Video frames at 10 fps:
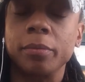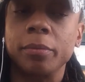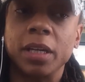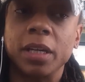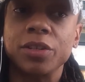
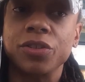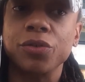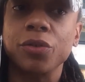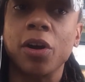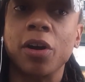because
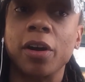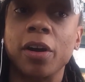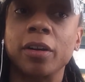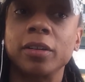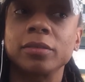you
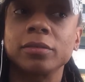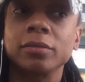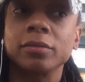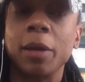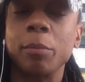are
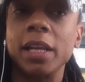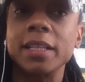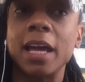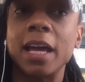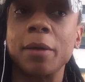at
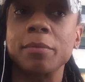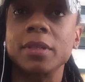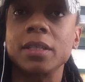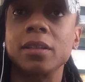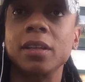many times